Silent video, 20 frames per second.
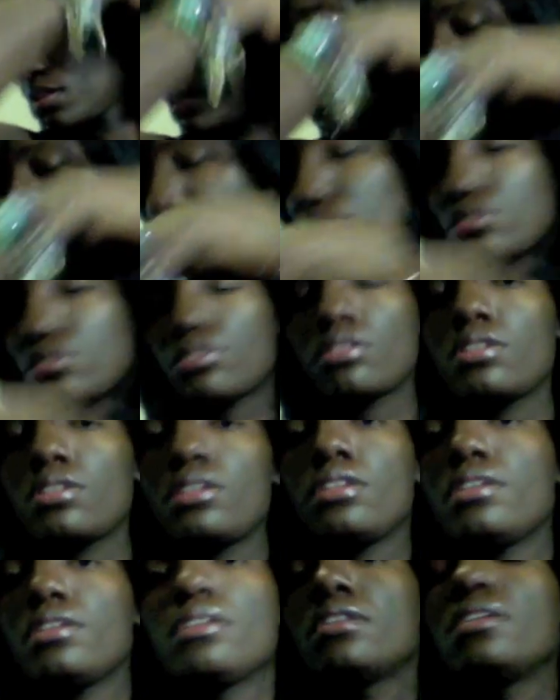
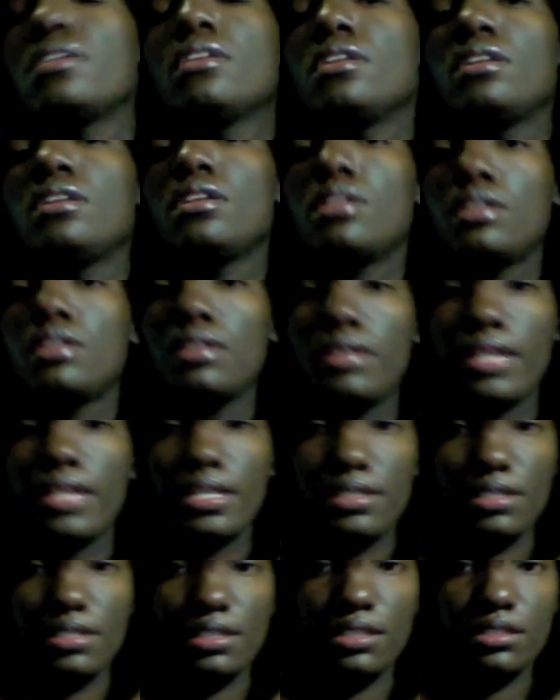essentially,
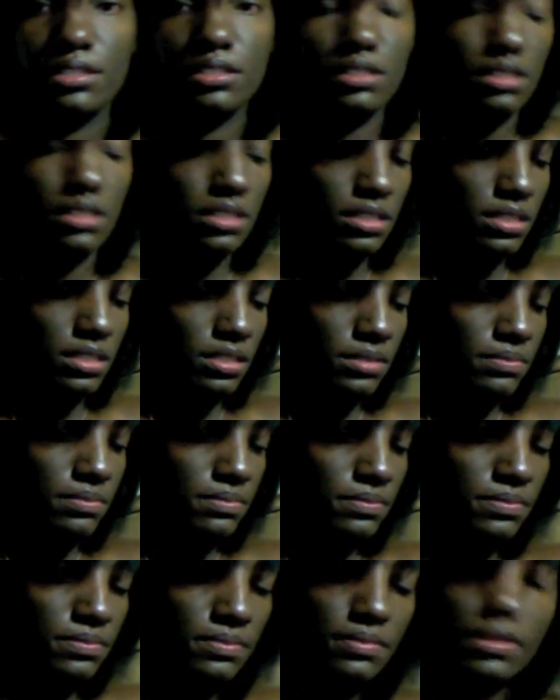that's it.
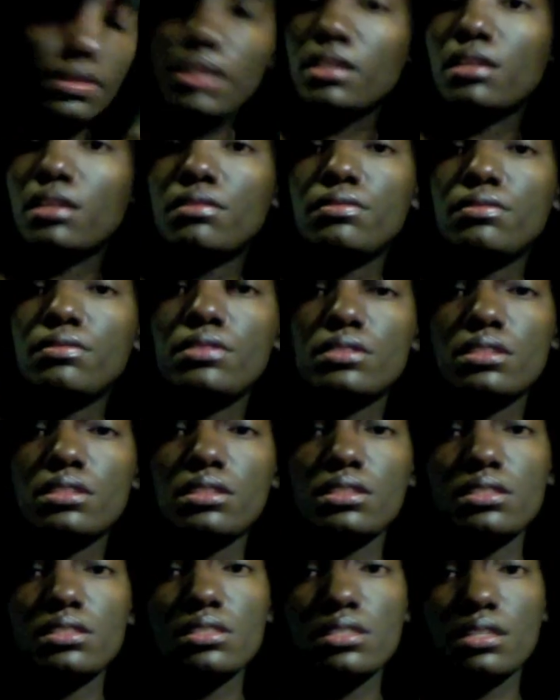I love using
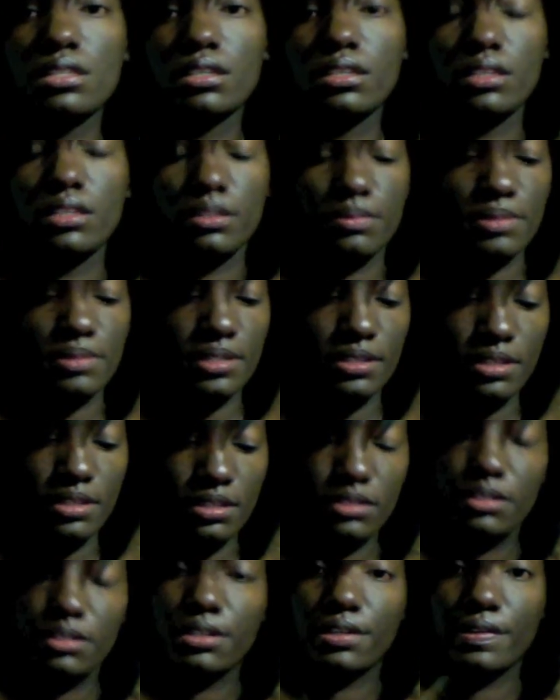these duck clips. I
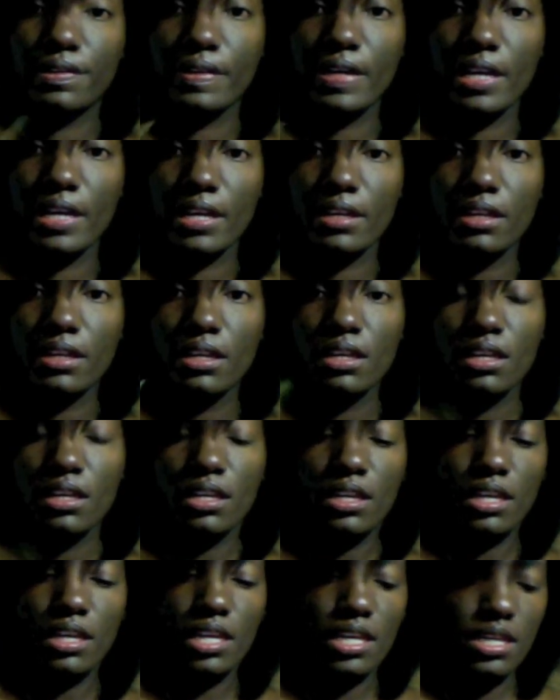think they're great.
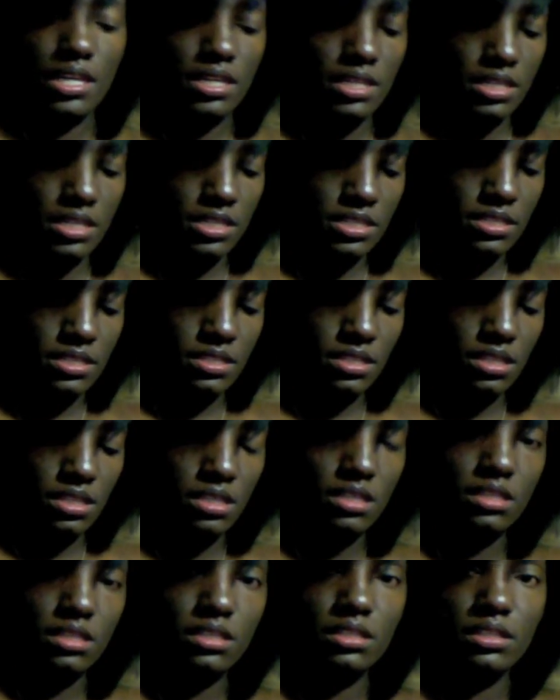And
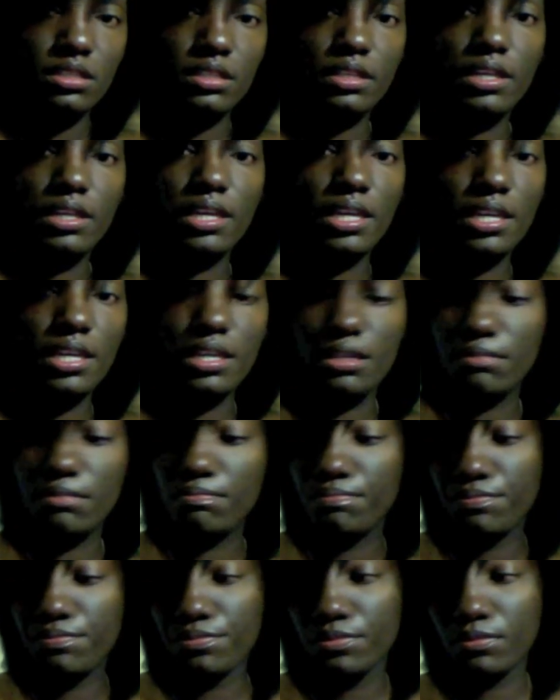they
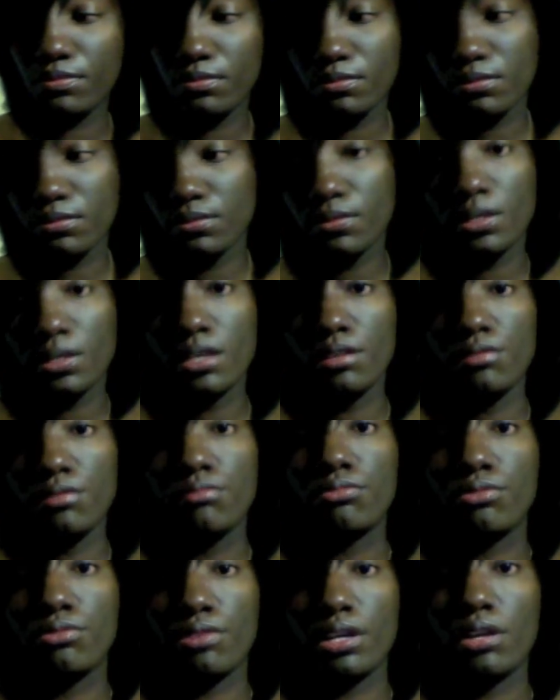give
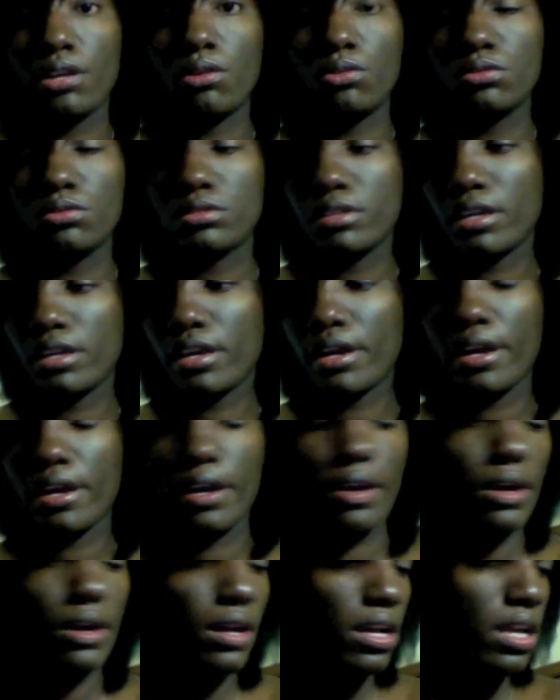great hold to your
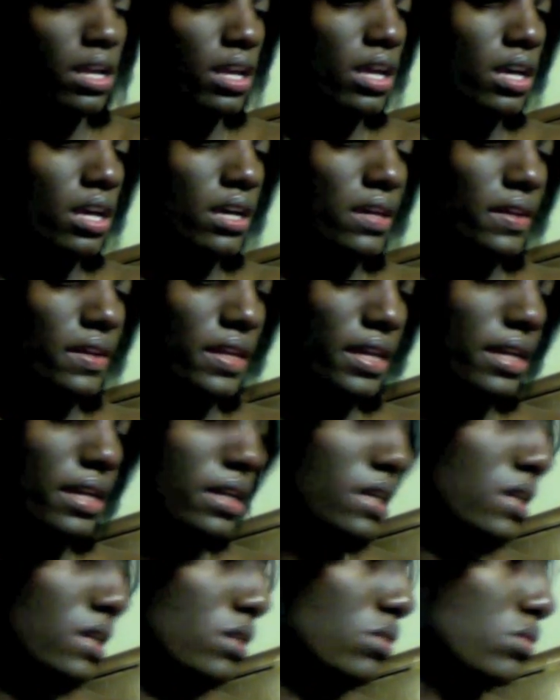hair.
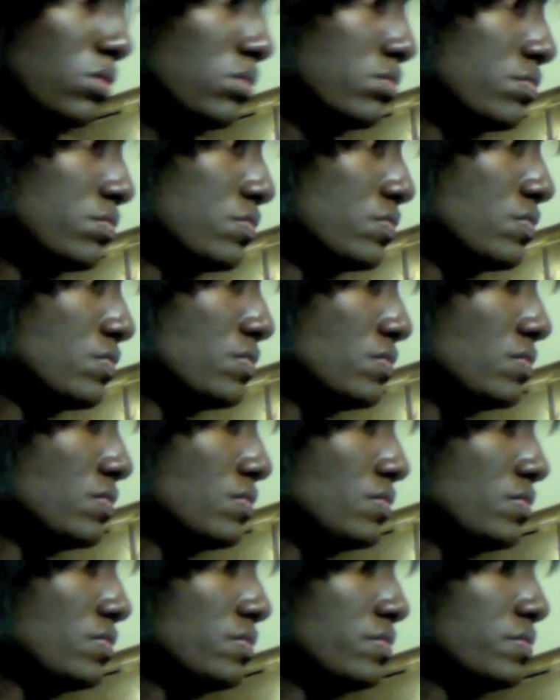Now,
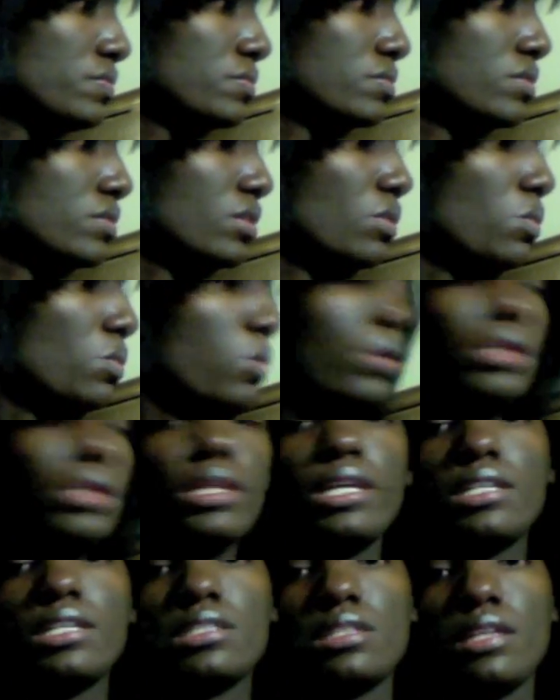one
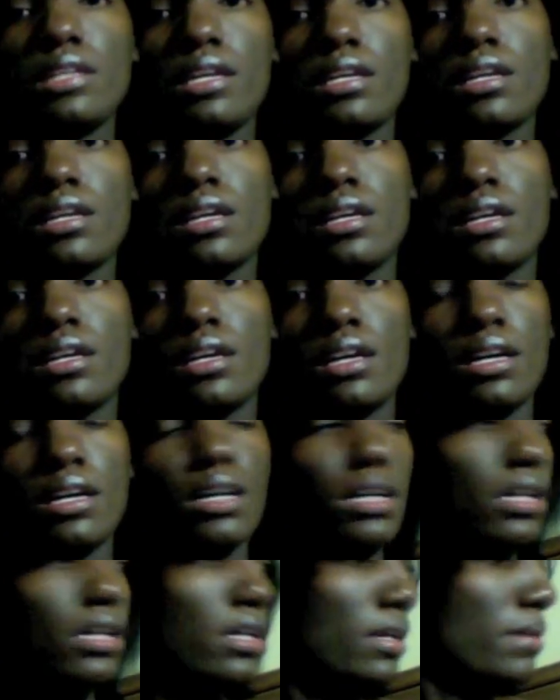last thing.
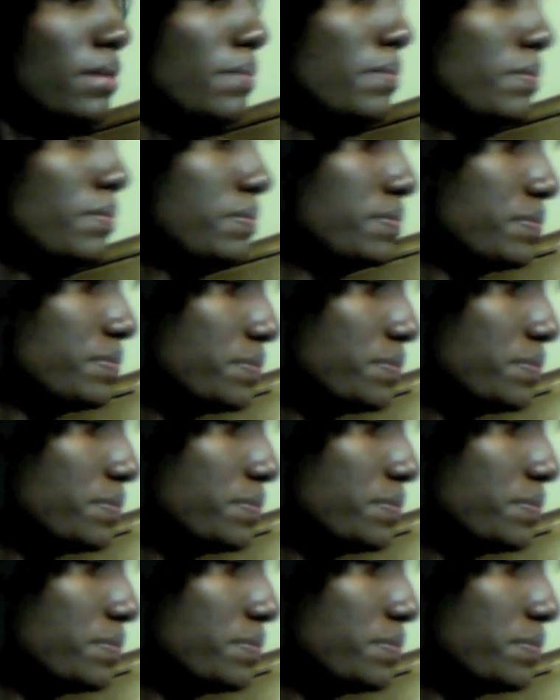Well,